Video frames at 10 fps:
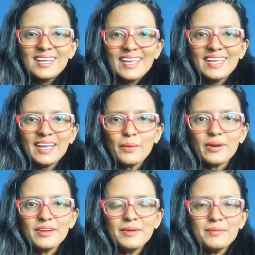Hey, how
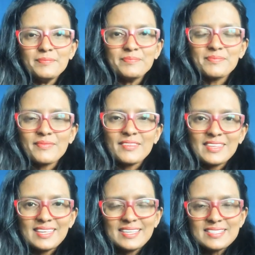are you?
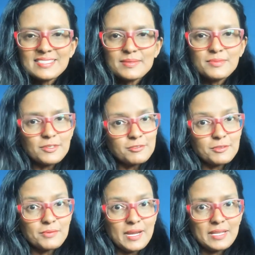It's a
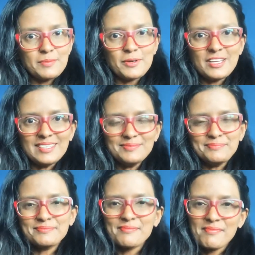beautiful rainy morning
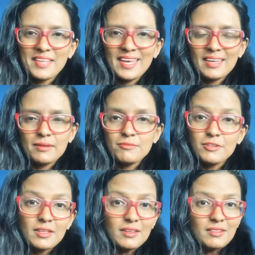and I'm
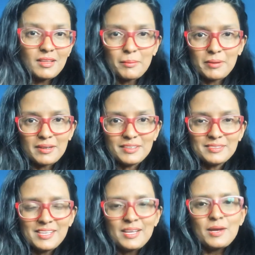feeling a lot better.
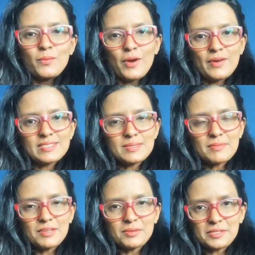Wearing
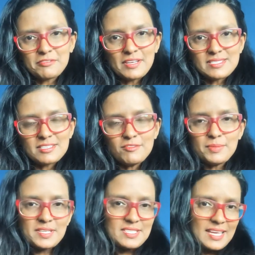something really festive
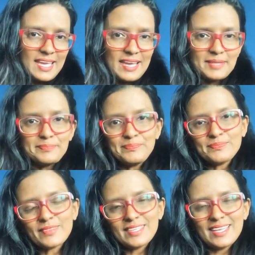because I can,
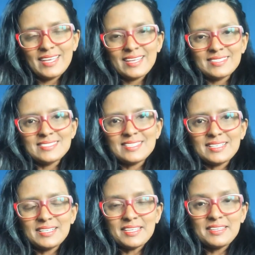and
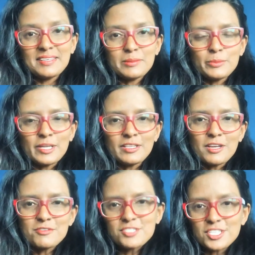I think it'll bring a
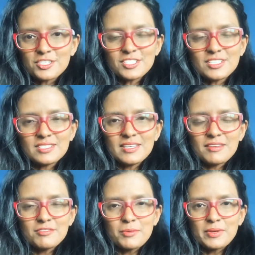lot of cheer to
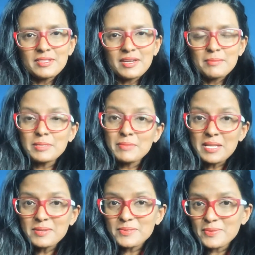everyone that I'm in
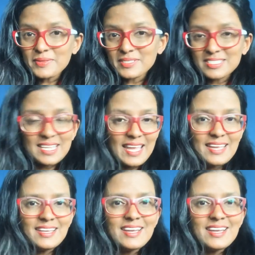meetings with today.